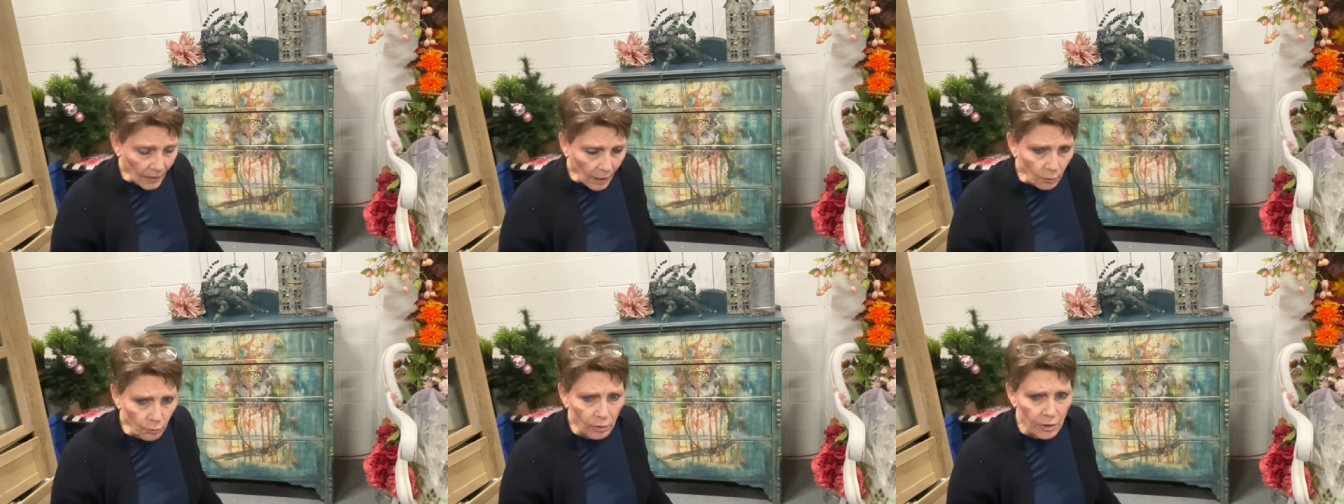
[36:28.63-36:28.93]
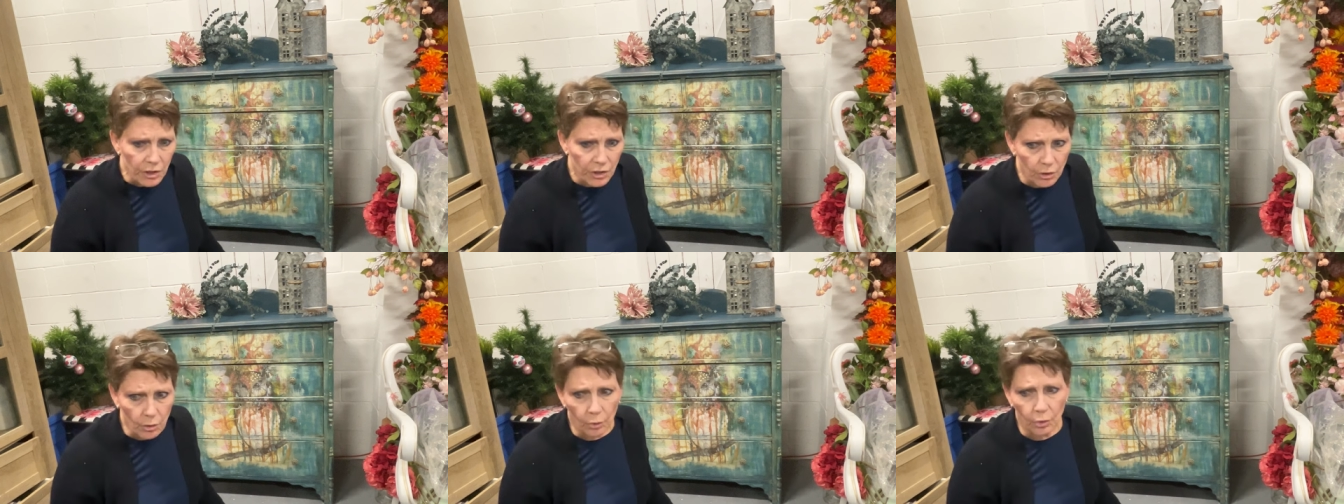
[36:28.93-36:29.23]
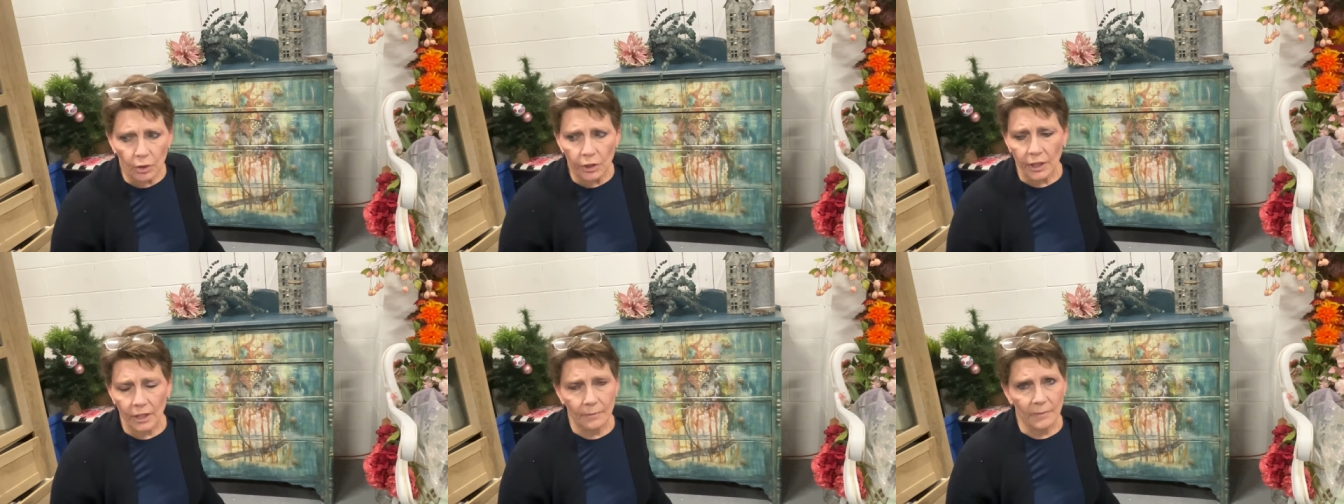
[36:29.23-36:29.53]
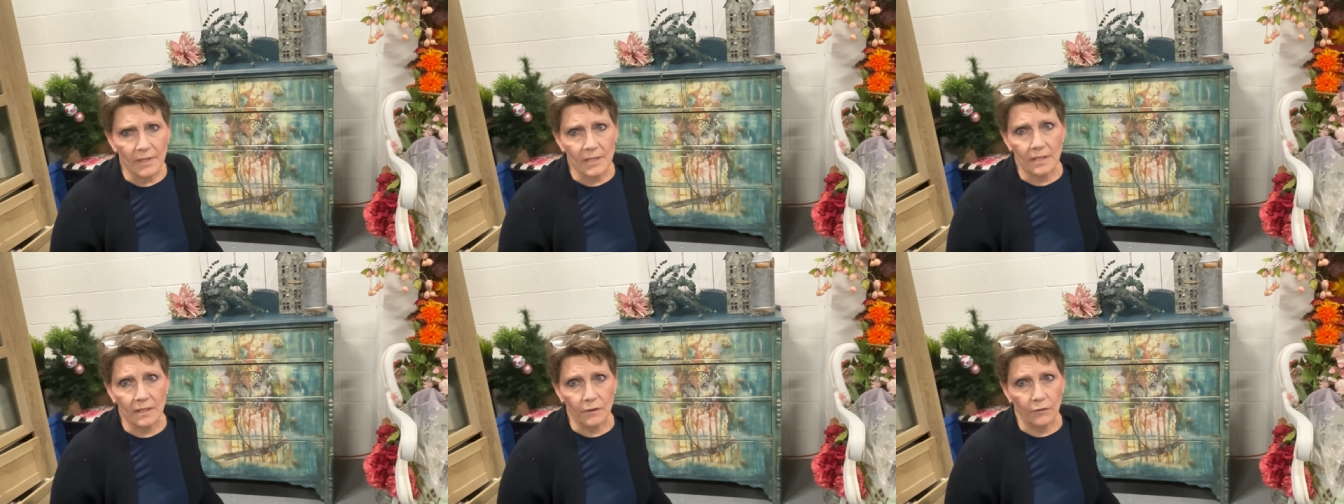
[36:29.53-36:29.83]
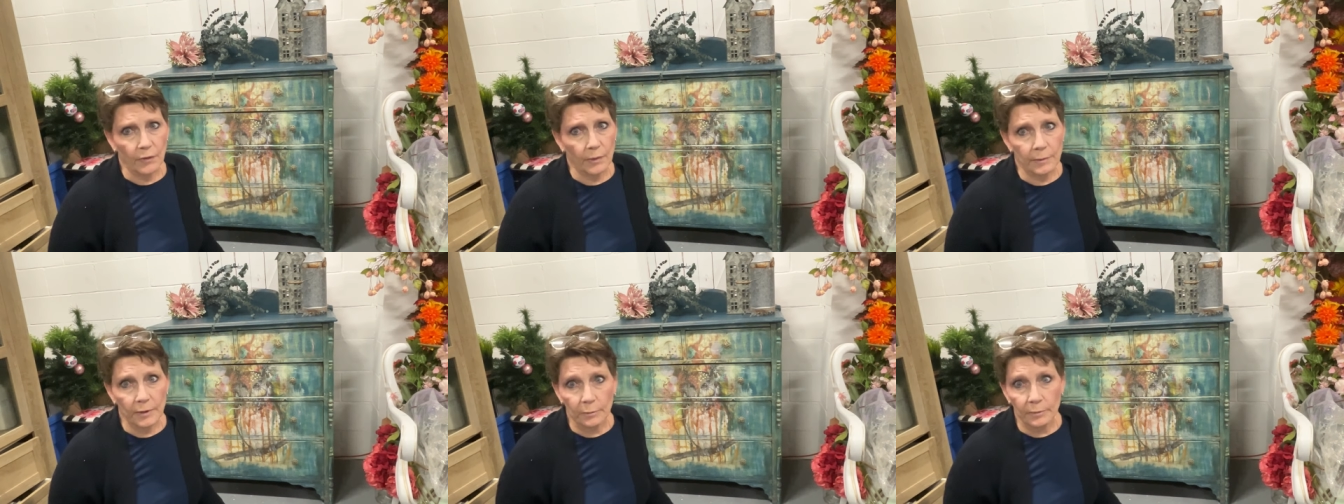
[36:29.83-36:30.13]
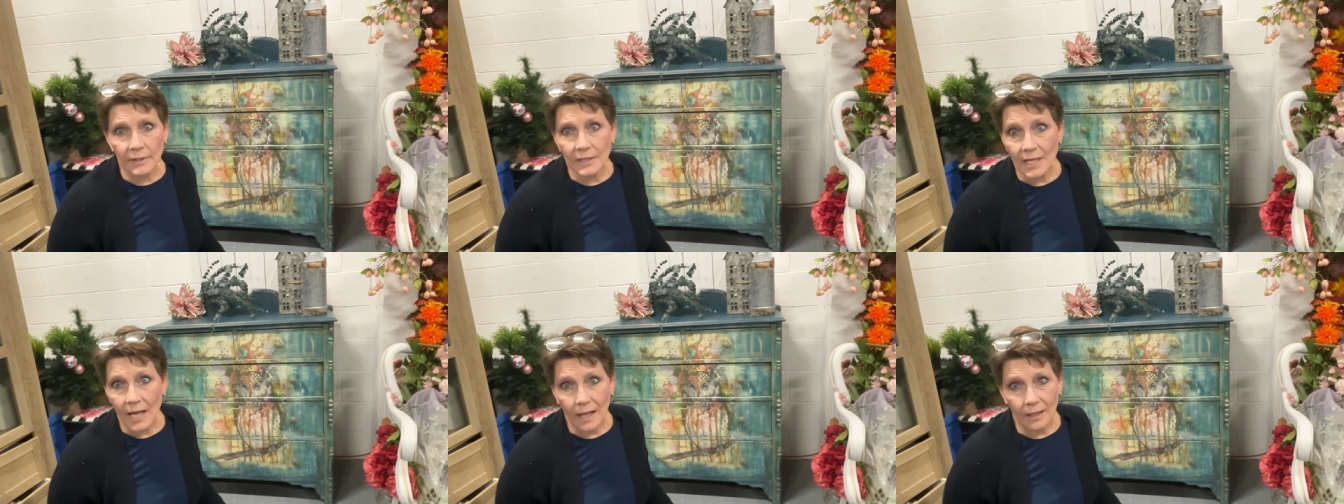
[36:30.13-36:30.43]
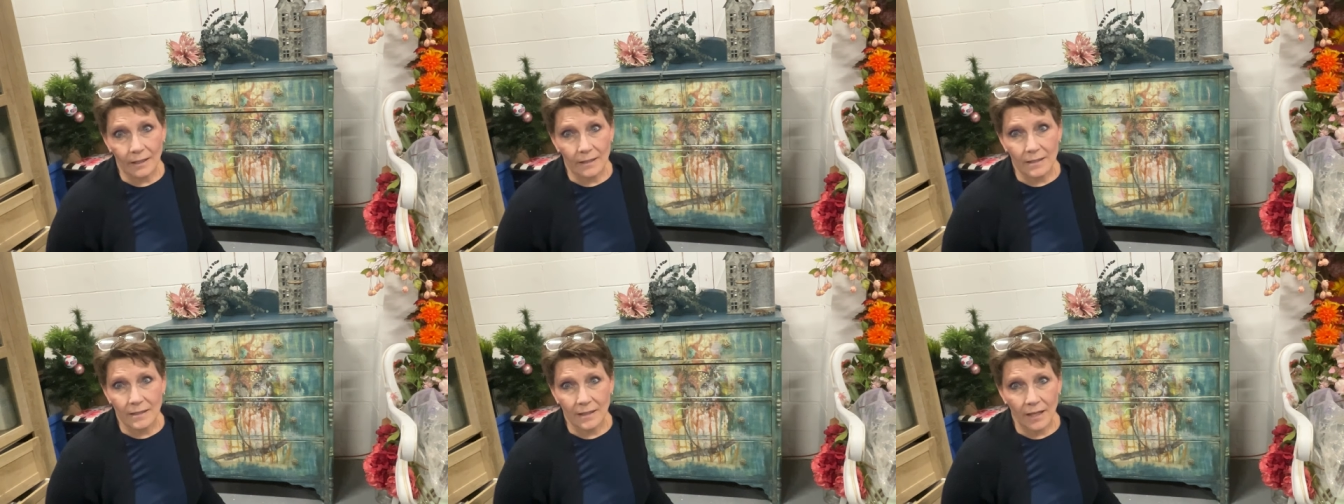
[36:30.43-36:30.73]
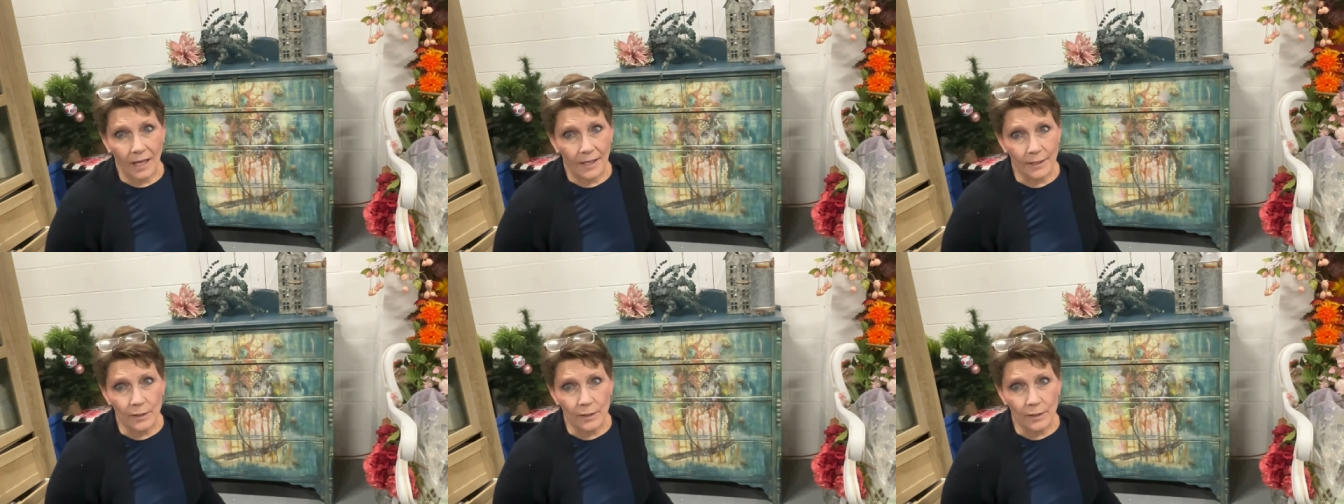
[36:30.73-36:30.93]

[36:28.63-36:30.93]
Rust-Oleum. This is from their Metallics line.